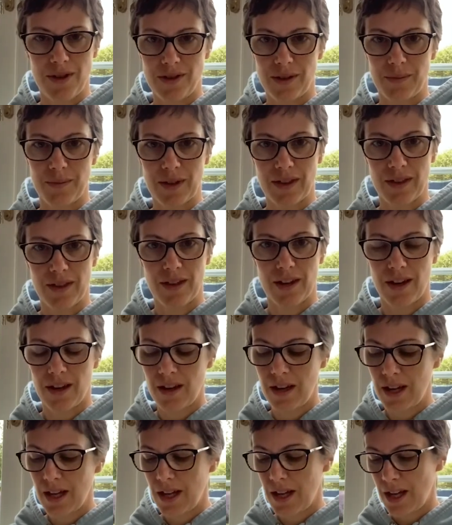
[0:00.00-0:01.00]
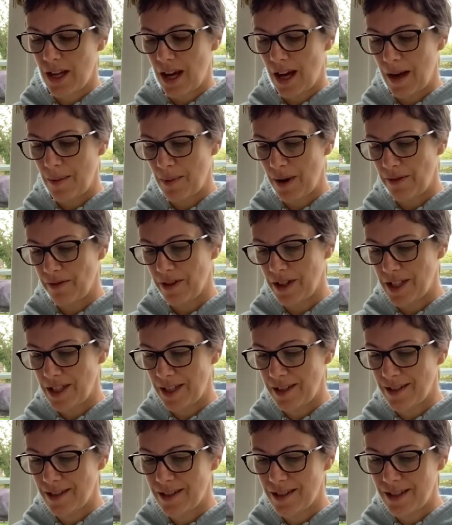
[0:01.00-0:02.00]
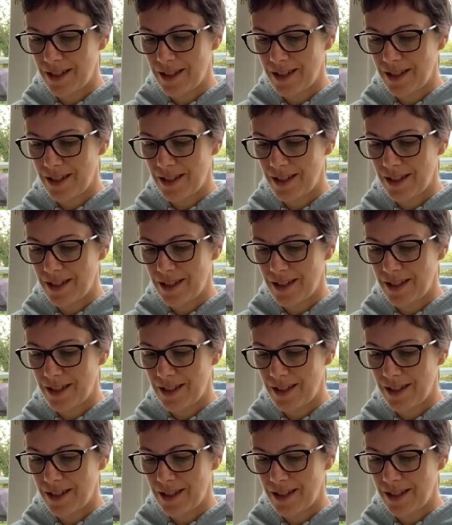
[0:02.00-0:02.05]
something that um, I've written.